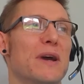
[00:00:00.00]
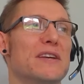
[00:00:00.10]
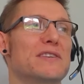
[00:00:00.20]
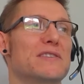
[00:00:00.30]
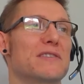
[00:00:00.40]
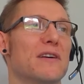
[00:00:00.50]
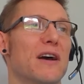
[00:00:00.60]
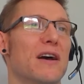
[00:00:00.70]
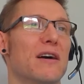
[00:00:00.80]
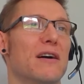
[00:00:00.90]
based
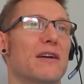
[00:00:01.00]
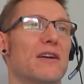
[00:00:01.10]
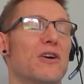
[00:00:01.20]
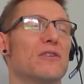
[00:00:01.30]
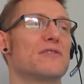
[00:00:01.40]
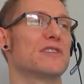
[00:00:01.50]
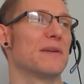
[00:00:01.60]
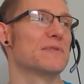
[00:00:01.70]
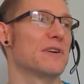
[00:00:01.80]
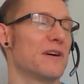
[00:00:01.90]
uh,
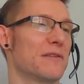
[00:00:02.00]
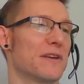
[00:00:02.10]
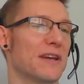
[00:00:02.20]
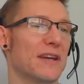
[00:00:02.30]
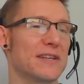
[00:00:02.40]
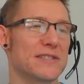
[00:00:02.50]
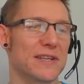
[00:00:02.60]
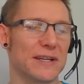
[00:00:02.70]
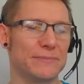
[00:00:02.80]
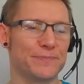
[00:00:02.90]
concepts, I, think,
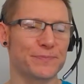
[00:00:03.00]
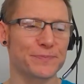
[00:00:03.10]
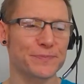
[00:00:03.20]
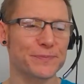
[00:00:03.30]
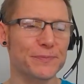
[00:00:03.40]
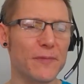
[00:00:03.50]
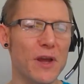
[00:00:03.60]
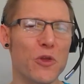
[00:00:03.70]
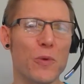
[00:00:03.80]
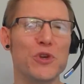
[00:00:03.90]
is um,
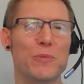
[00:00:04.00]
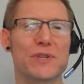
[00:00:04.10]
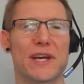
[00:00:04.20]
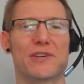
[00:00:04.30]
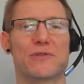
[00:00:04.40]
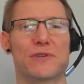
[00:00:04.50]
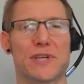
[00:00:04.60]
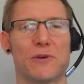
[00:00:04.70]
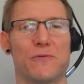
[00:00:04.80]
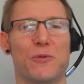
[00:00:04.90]
that when you protect
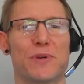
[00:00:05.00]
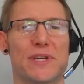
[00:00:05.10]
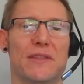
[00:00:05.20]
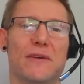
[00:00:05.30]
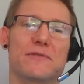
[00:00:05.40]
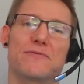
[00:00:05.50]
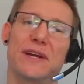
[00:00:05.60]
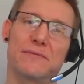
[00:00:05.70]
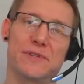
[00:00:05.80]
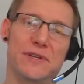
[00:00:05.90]
yourself, you protect those
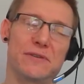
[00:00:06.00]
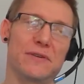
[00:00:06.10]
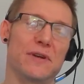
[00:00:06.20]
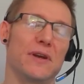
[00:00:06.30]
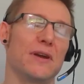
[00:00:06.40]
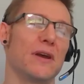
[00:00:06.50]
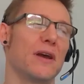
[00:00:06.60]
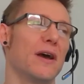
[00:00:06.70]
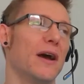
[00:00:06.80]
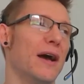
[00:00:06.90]
around you.
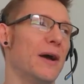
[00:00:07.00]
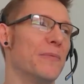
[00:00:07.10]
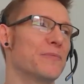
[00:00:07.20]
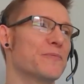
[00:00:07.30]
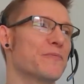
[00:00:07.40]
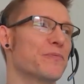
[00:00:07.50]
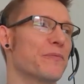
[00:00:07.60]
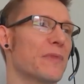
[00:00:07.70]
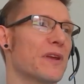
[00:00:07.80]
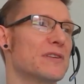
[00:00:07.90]
Um,
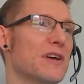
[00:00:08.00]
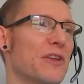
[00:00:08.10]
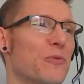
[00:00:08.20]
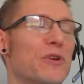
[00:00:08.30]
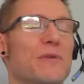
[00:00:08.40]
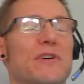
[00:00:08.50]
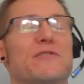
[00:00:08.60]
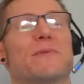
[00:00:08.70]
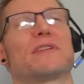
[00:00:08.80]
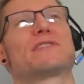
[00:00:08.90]
so I think you and I
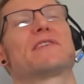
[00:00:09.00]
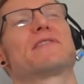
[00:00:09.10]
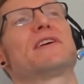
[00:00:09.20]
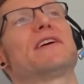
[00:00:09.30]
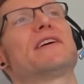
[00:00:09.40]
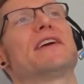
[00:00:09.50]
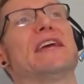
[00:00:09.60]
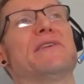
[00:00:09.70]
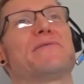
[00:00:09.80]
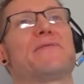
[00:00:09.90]
talked about this the other day.
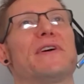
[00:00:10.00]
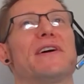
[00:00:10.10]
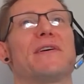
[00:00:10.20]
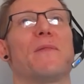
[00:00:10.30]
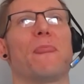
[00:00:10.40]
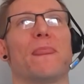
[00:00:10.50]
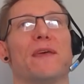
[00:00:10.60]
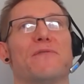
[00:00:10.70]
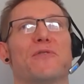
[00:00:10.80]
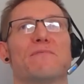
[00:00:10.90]
If uh,
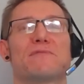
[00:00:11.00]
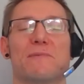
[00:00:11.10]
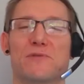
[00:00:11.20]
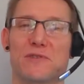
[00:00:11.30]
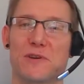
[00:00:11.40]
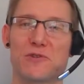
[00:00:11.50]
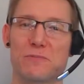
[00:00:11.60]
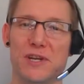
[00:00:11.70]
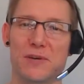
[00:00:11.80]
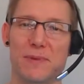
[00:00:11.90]
if you're on some sort of
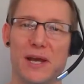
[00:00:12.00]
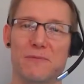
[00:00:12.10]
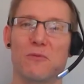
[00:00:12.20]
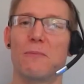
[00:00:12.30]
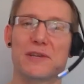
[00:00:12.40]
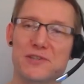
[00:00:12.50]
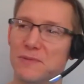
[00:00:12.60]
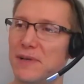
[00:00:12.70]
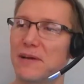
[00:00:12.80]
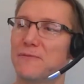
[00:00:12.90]
social media platform or
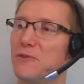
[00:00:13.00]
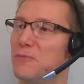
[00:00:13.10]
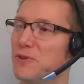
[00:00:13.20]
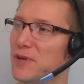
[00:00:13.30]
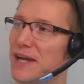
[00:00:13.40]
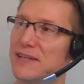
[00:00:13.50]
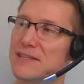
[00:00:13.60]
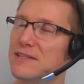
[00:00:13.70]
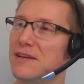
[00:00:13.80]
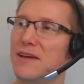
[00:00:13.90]
messaging platform and you
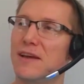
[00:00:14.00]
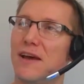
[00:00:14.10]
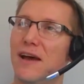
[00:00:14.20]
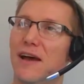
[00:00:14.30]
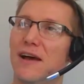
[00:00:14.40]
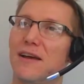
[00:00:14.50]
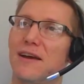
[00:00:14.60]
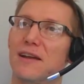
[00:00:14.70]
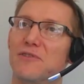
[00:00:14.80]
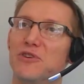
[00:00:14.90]
get uh,
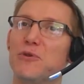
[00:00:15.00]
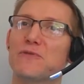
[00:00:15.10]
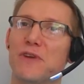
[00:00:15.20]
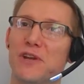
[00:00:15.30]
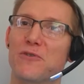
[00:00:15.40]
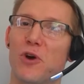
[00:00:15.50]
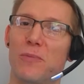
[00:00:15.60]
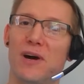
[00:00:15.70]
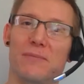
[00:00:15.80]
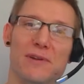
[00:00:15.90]
kind of a news feed
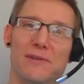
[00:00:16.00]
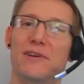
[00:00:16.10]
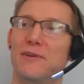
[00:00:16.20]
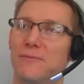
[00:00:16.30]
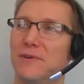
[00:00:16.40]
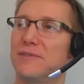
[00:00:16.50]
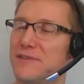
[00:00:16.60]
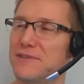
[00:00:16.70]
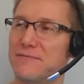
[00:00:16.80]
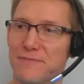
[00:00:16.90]
crop up, look at
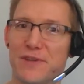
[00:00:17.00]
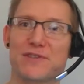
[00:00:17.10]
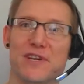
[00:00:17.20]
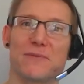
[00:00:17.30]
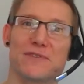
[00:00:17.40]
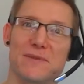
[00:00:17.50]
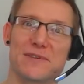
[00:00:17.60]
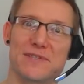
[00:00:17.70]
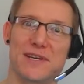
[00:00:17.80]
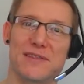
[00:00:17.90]
what so and so
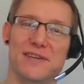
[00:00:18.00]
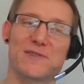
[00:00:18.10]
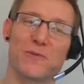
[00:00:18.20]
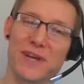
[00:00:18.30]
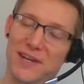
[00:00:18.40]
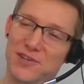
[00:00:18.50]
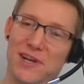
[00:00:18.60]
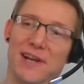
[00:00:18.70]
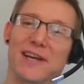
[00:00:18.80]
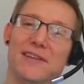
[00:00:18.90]
has said this week,
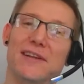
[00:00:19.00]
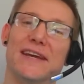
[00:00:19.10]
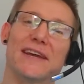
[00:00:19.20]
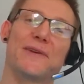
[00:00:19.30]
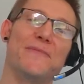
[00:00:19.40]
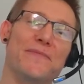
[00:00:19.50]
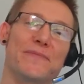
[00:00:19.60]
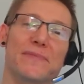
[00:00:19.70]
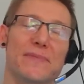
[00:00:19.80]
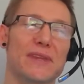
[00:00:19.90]
click the link.
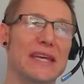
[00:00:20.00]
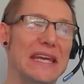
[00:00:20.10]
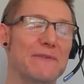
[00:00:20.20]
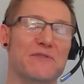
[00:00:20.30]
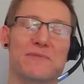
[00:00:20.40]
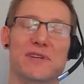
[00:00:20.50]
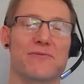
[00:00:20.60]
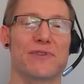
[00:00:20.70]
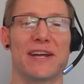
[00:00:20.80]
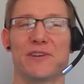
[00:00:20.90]
If it's from
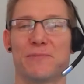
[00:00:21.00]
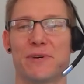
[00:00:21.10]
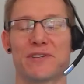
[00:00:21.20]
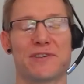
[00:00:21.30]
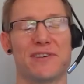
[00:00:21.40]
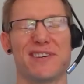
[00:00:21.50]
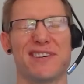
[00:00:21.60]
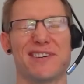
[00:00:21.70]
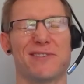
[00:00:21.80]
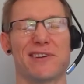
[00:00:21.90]
some random person,
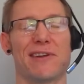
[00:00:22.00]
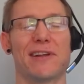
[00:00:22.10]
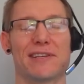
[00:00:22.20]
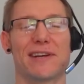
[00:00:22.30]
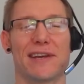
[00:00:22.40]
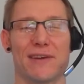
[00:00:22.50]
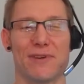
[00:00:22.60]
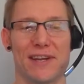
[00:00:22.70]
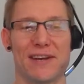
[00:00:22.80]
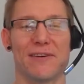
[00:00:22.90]
you're not likely to click
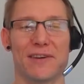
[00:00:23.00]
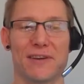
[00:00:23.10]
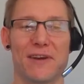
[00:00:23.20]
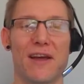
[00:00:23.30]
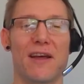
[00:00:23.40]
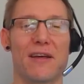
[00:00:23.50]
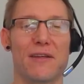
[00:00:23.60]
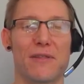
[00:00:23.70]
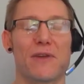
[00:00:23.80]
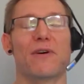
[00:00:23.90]
it, really, are you?
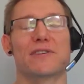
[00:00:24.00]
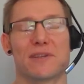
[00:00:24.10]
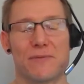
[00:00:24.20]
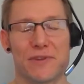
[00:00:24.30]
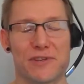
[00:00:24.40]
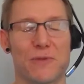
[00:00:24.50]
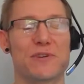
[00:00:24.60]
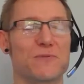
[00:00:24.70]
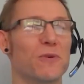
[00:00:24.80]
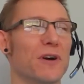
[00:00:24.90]
There are some that do,
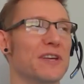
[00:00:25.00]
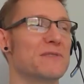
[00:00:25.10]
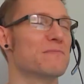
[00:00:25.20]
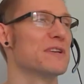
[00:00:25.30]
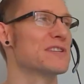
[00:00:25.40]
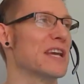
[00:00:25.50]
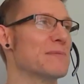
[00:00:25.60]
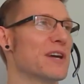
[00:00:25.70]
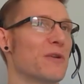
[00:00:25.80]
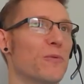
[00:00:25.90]
which is why these, these
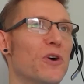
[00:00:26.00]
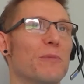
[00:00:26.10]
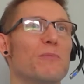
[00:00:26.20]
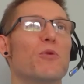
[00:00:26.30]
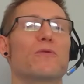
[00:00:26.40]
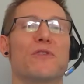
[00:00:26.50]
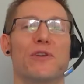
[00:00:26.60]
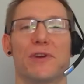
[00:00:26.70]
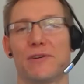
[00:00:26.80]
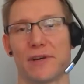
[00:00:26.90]
schemes kind of work, but more often
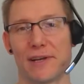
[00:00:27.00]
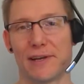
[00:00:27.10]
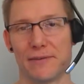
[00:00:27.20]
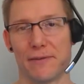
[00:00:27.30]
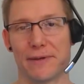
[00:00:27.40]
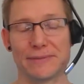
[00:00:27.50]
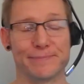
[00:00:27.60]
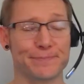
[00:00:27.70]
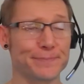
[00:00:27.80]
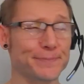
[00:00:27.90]
than not, you're not going to click on the thing.